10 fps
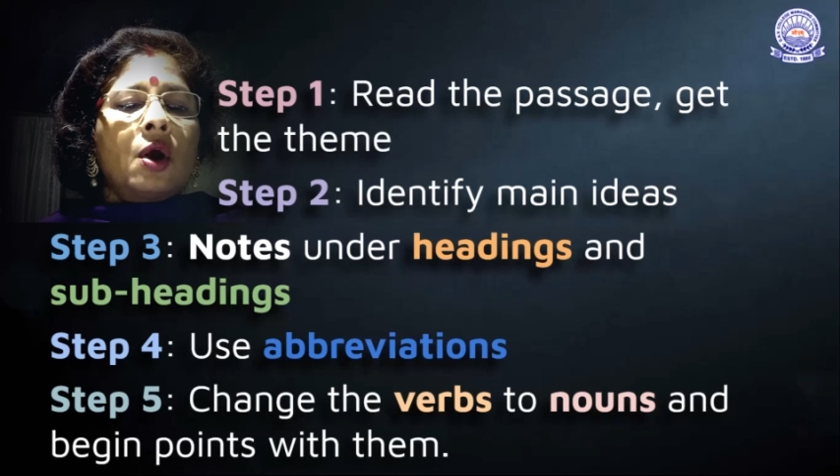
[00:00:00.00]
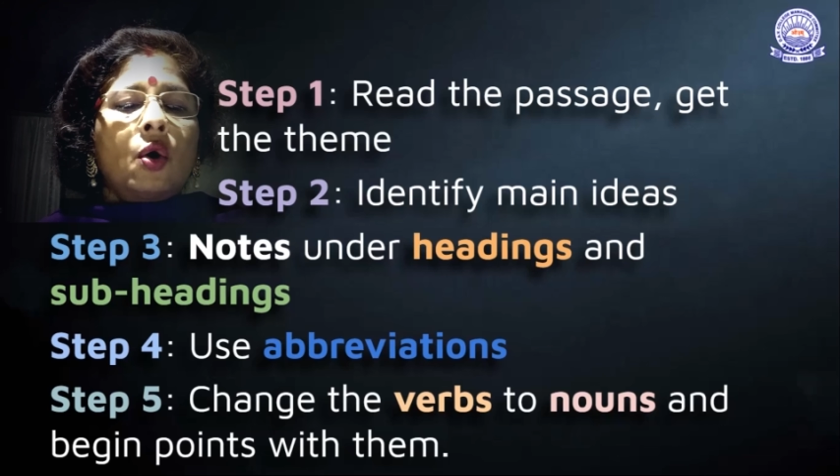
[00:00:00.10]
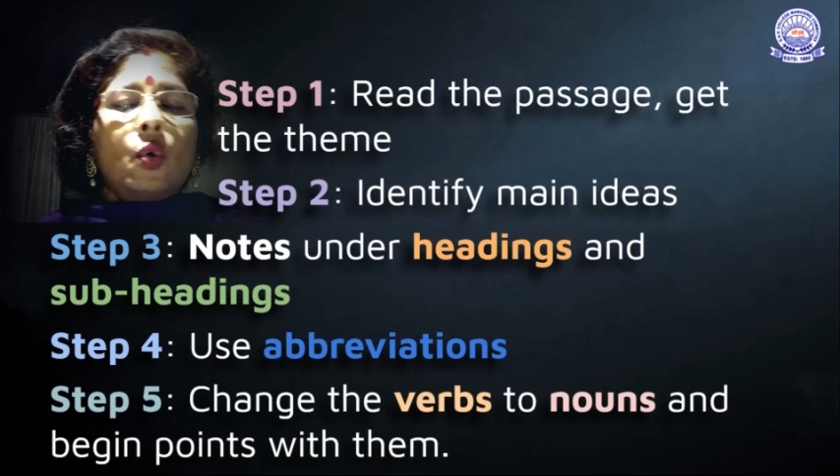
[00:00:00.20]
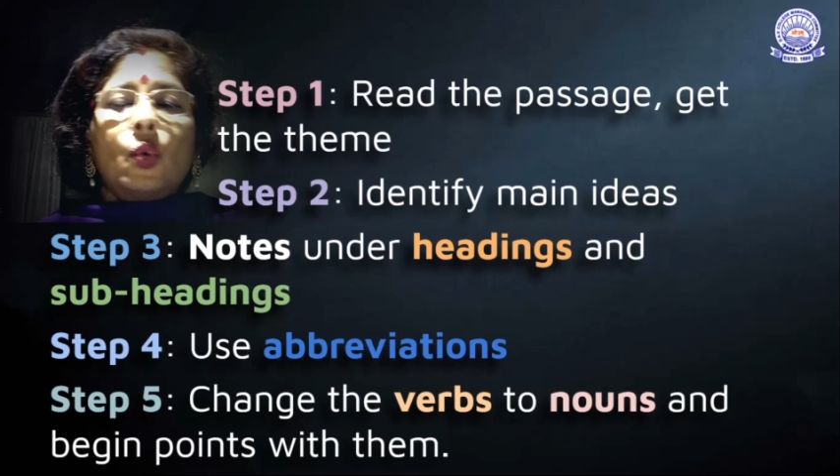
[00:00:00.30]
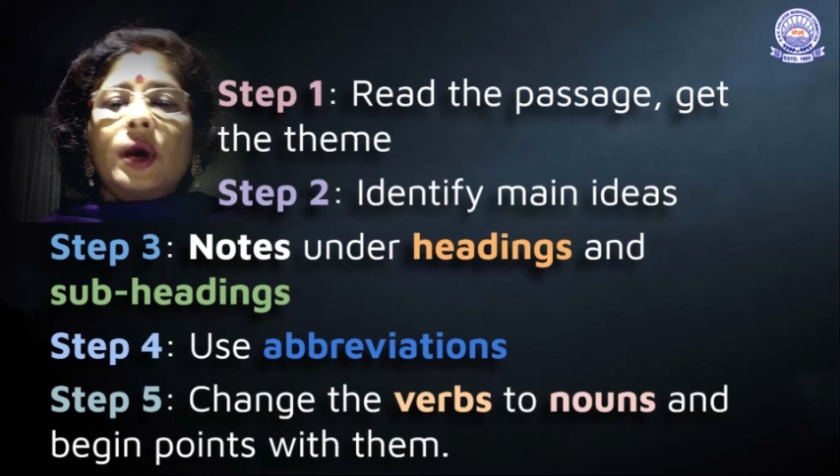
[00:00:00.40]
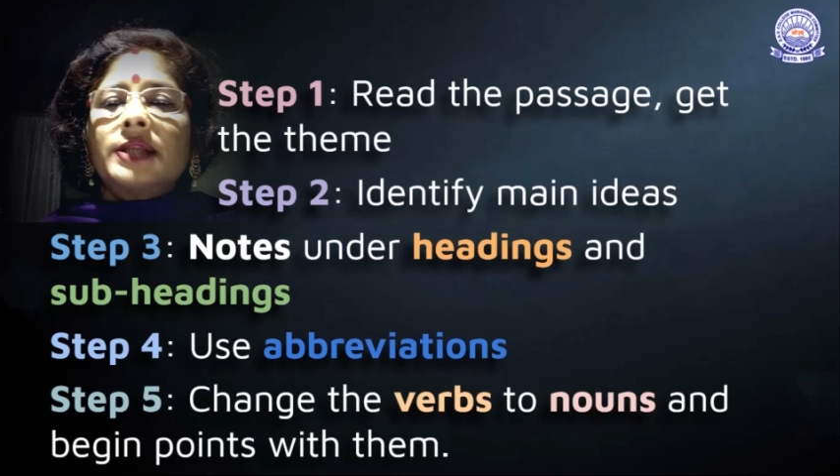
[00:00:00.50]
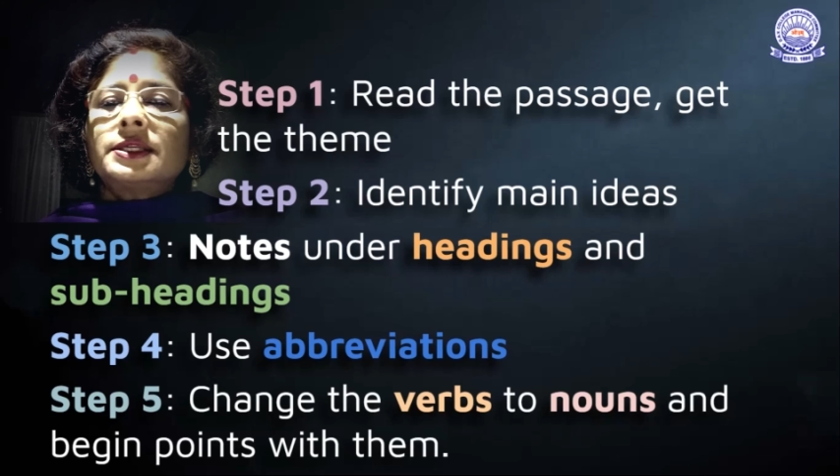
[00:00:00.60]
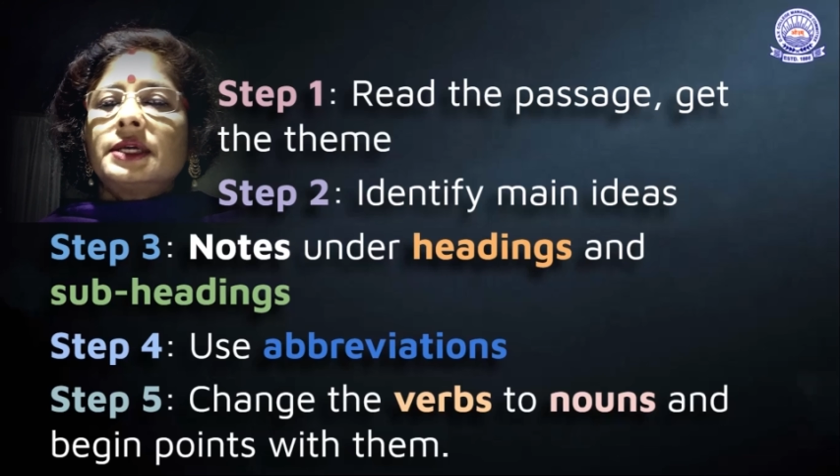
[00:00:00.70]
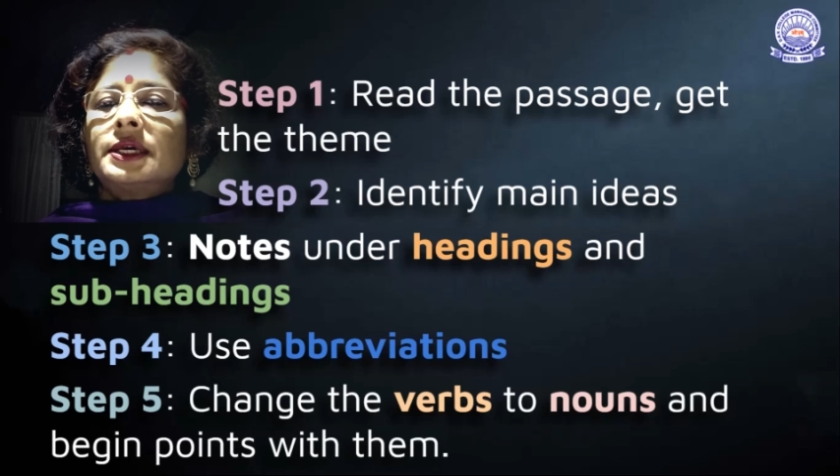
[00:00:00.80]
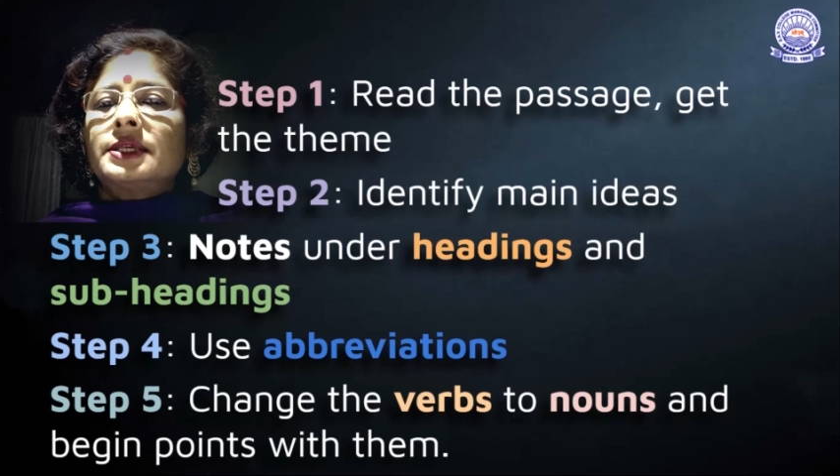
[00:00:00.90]
what
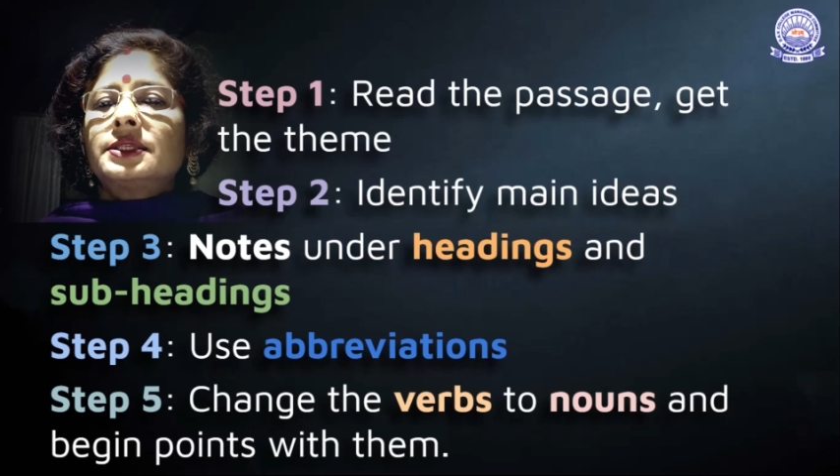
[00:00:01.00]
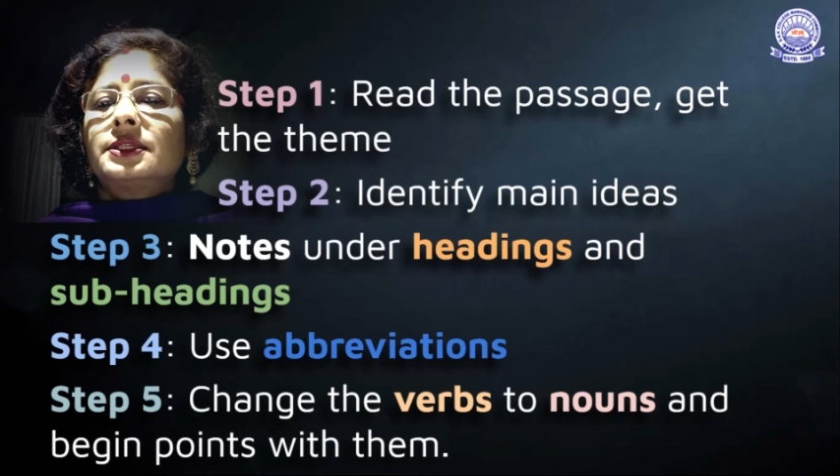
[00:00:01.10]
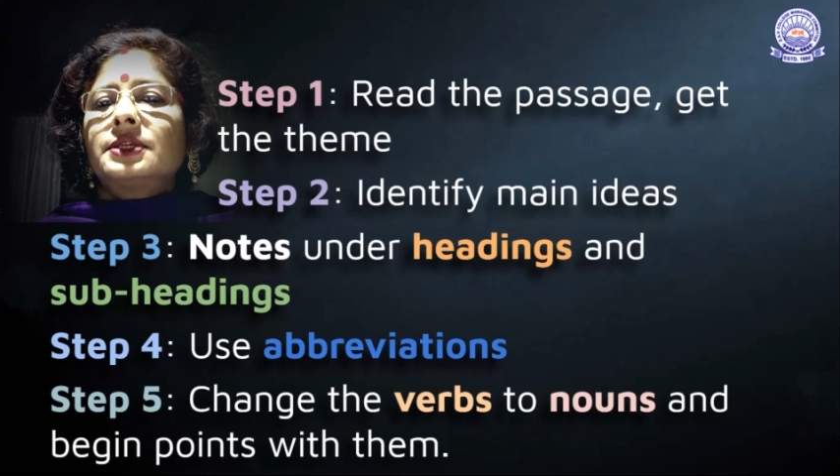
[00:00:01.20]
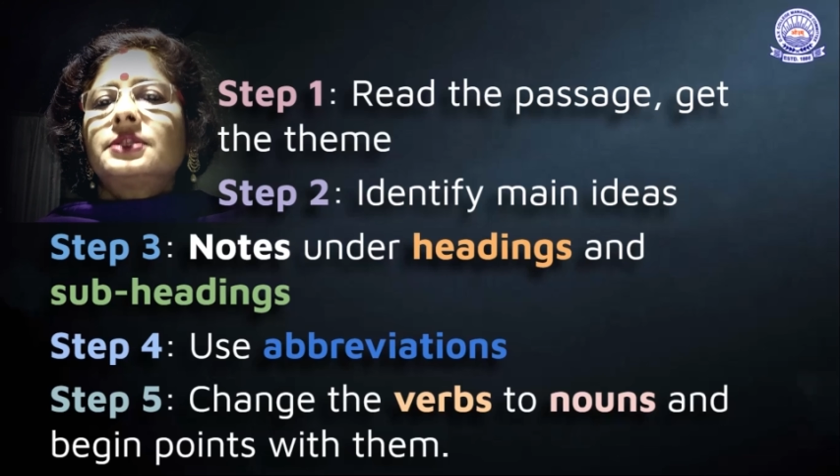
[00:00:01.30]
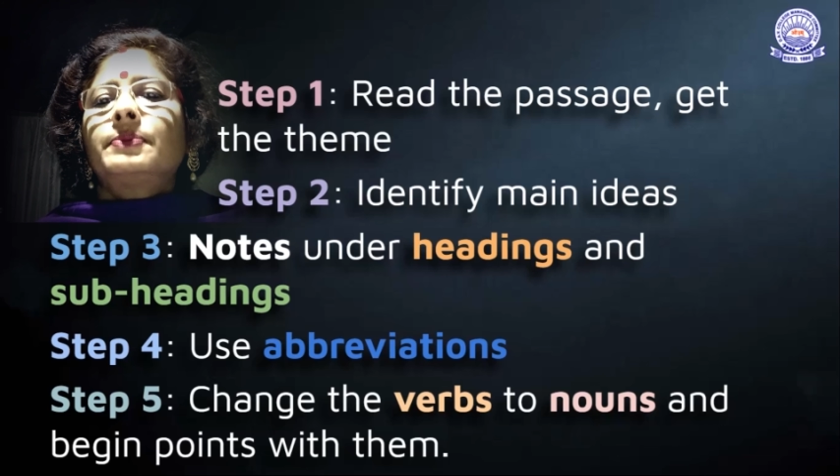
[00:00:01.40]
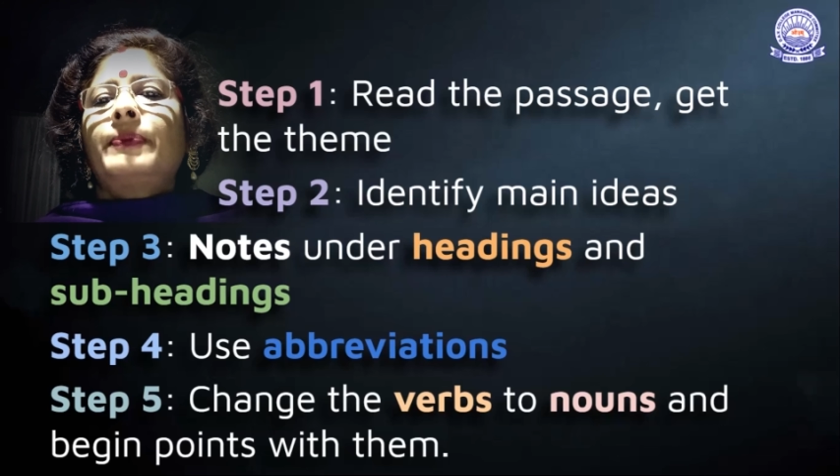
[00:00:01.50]
is this